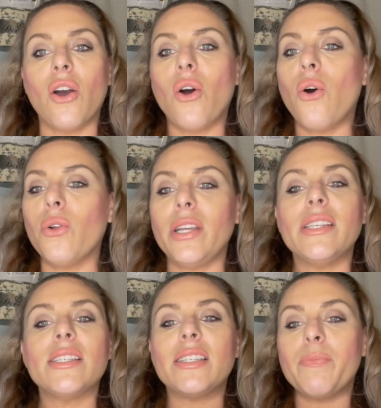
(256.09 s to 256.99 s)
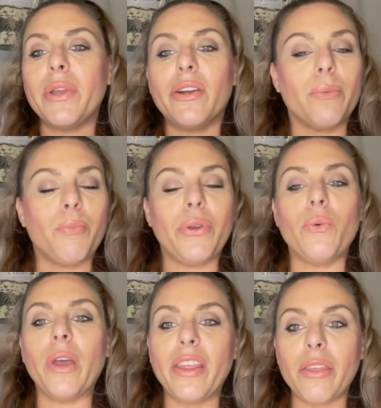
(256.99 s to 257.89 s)
Holy Spirit, be
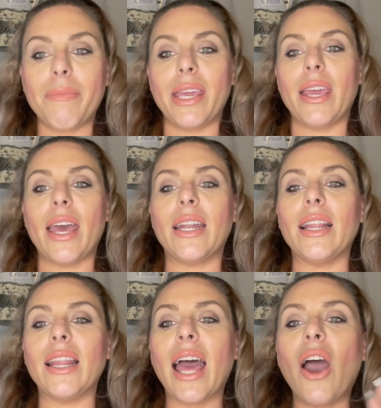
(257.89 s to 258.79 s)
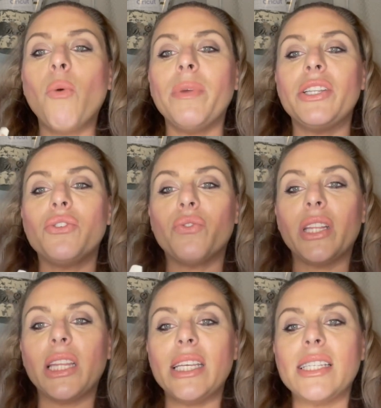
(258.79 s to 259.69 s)
with me and allow me to
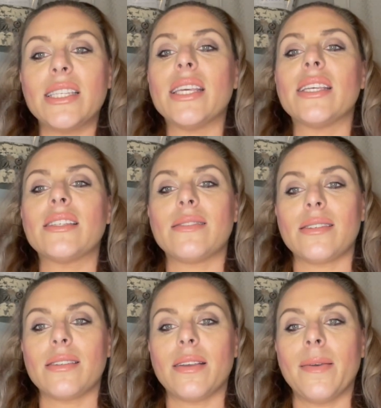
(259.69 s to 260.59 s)
release this.